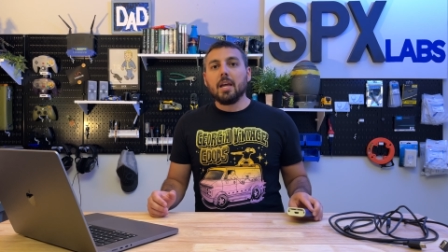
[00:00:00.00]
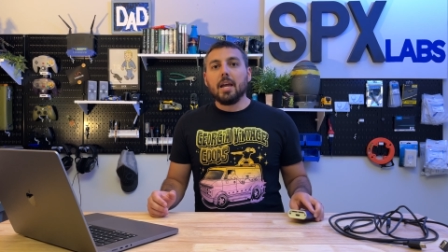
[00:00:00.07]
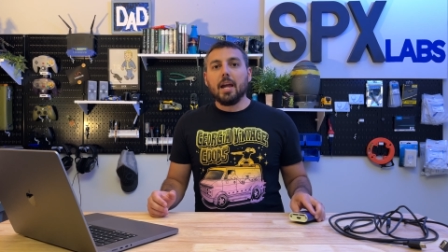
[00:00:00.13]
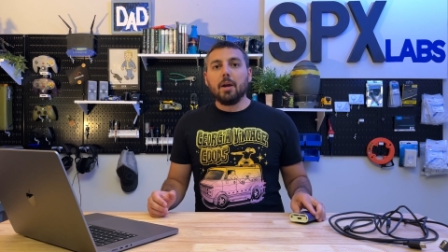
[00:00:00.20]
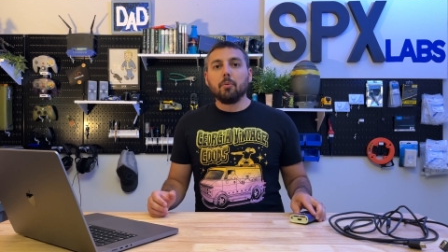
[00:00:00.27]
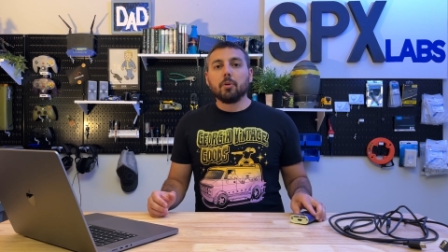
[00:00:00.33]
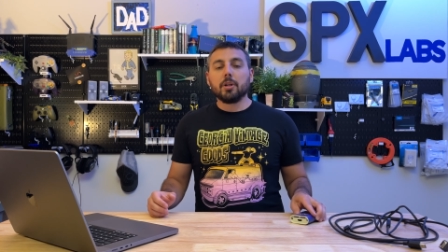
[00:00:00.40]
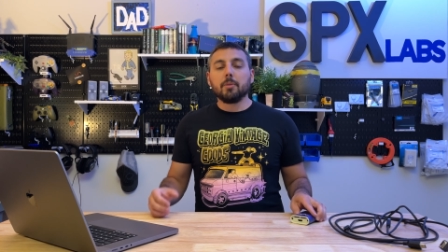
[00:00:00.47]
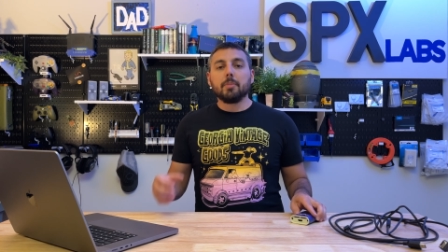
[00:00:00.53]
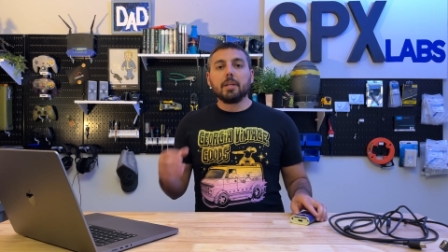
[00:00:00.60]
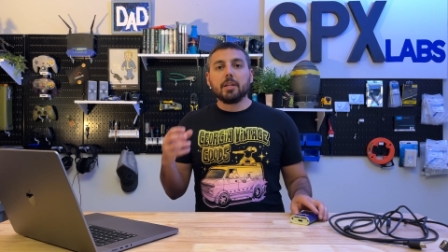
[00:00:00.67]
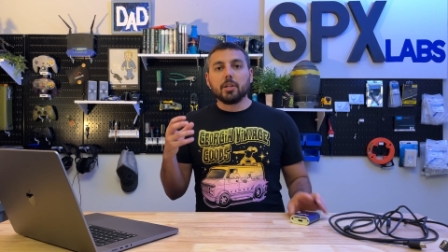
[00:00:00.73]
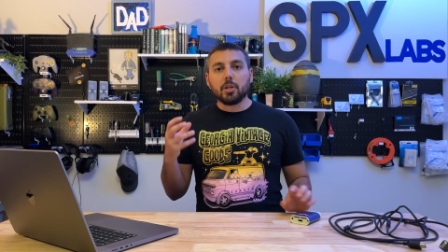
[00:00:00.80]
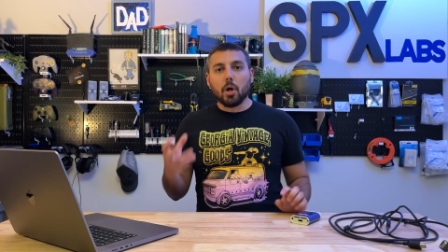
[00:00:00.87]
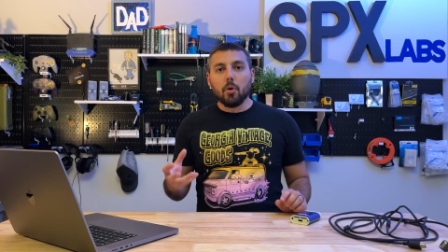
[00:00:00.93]
And we're gonna be
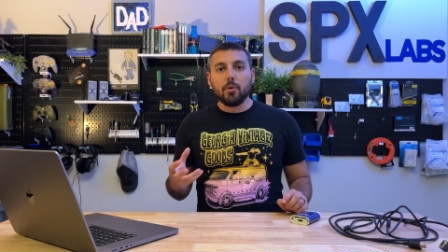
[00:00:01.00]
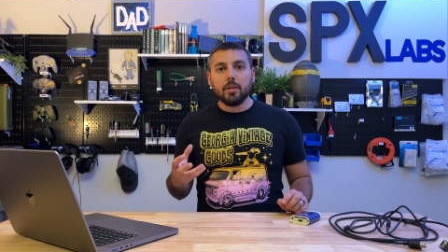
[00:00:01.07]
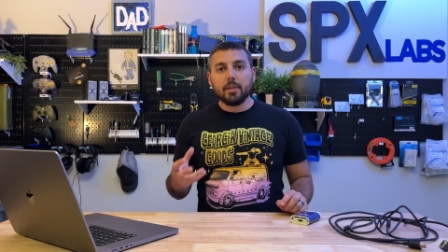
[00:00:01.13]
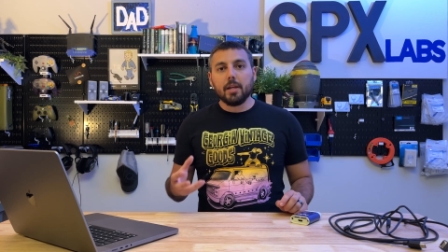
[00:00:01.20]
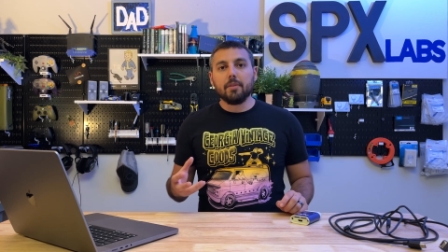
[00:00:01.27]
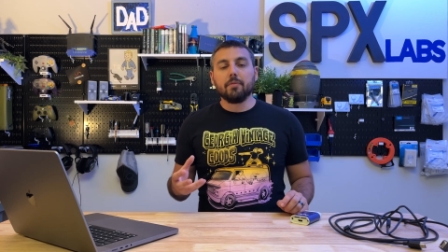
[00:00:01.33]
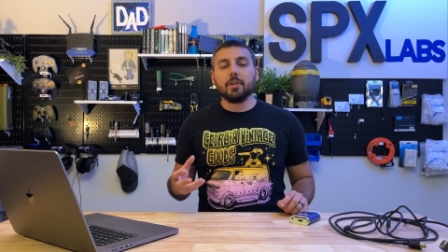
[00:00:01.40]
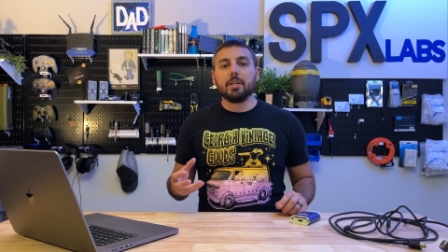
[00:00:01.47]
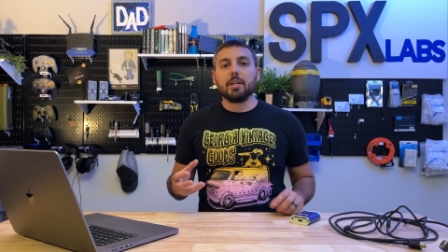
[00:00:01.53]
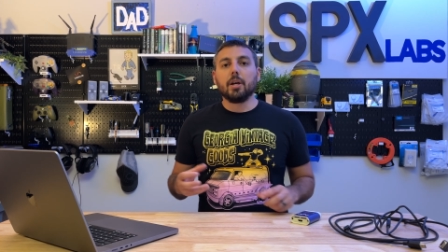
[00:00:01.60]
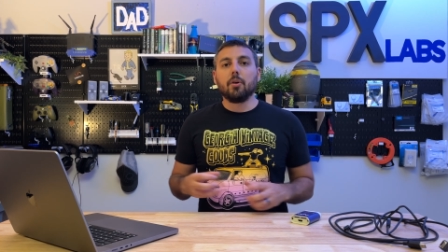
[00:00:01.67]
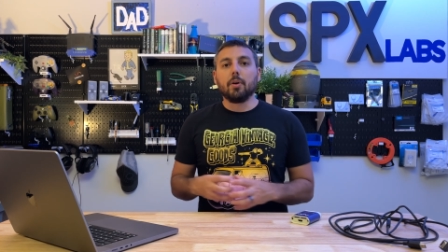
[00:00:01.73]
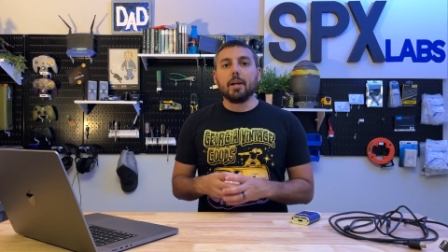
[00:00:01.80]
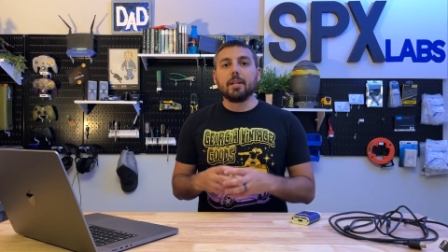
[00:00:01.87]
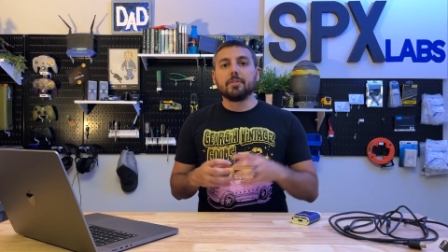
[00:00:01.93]
encoding that
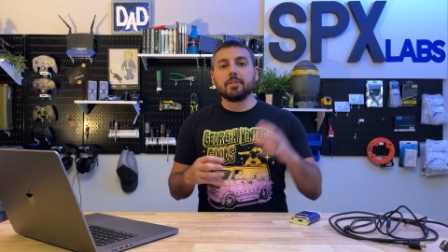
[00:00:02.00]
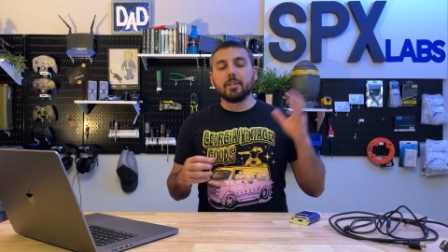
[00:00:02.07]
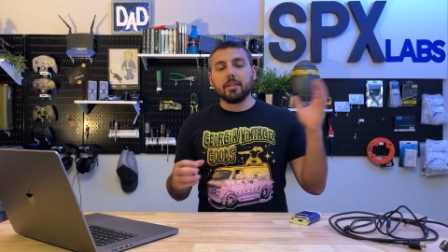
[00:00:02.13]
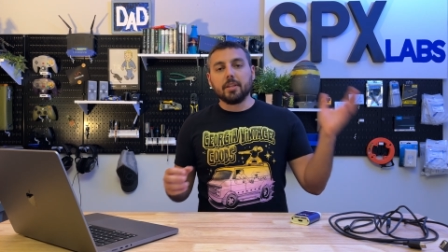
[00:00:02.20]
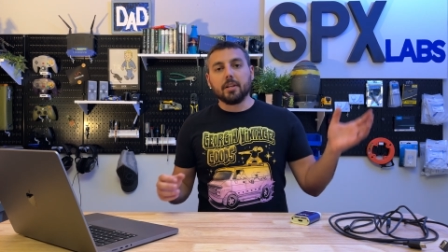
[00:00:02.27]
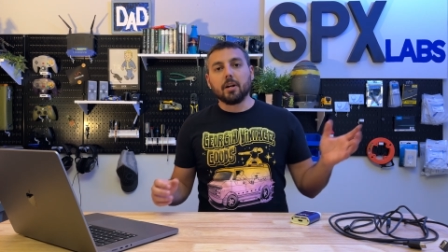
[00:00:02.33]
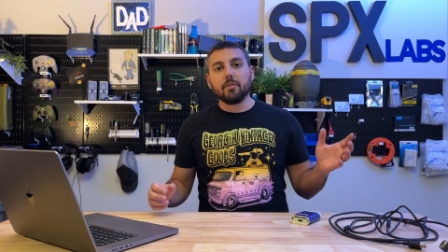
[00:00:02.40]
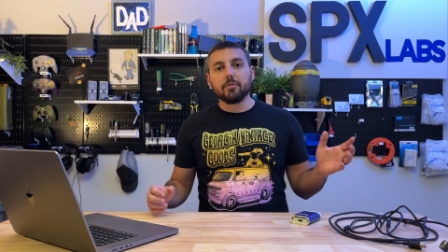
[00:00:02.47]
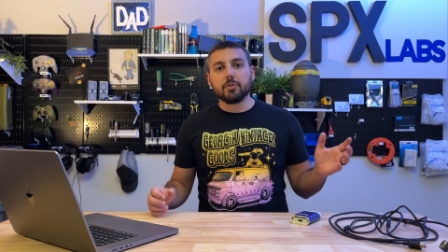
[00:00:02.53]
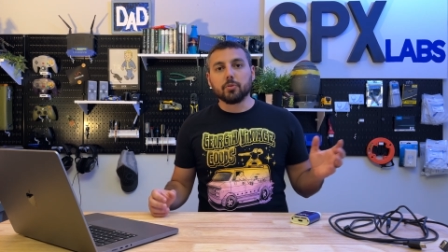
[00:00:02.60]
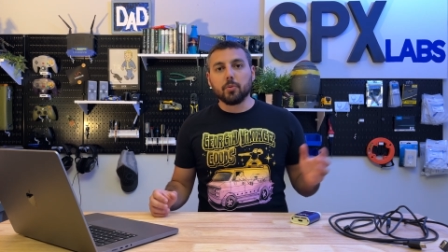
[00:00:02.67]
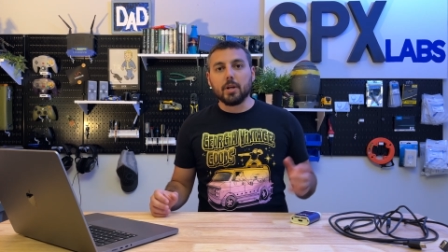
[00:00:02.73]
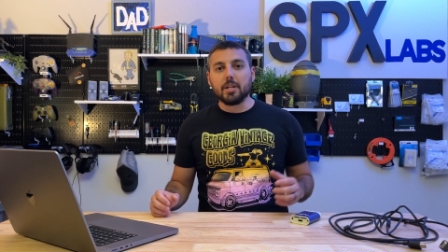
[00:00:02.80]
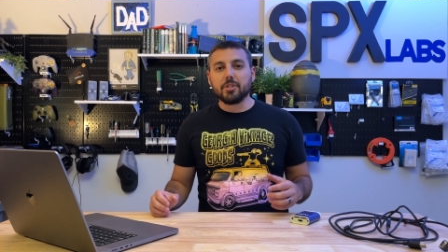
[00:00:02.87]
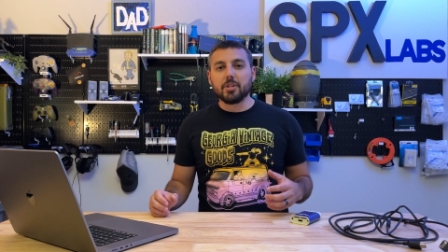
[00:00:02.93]
video and sending it off to
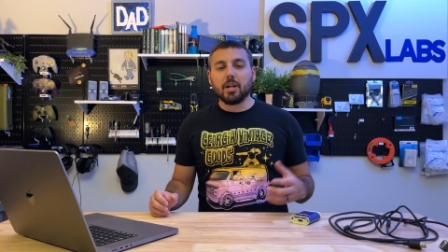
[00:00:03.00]
Twitch.